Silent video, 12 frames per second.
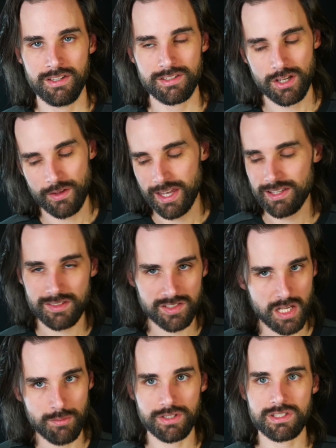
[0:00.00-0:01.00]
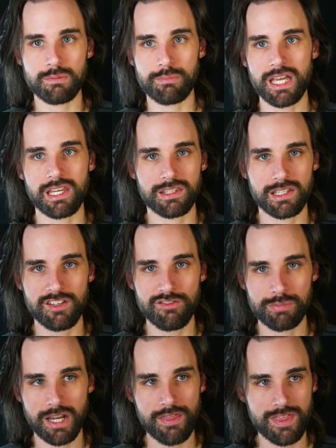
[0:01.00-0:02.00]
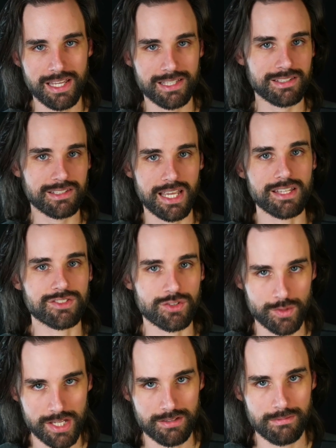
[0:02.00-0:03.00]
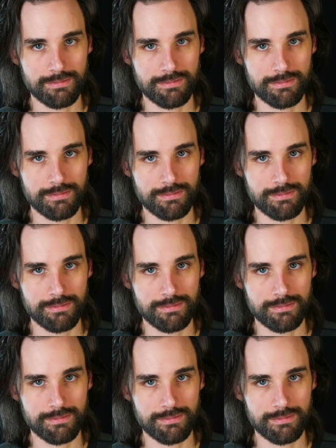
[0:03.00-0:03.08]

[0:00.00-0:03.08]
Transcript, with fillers: So that is somewhat speculative, but I think it stands to reason.